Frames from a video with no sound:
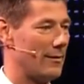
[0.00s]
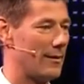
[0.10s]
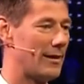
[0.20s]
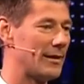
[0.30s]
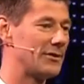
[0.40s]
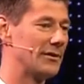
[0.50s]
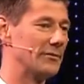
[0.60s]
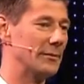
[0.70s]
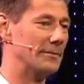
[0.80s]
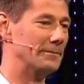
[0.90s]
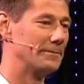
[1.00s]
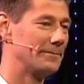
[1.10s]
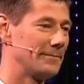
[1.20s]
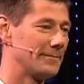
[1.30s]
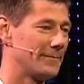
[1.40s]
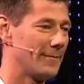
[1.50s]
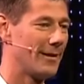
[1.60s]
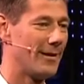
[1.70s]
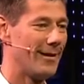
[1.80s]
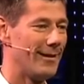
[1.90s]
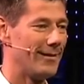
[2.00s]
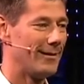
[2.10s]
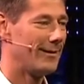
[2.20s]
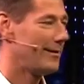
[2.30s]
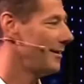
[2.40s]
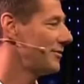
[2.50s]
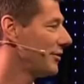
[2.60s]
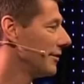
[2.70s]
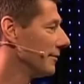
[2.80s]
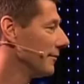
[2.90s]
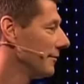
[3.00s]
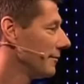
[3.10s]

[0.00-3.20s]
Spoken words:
Ladies and gentlemen, each year,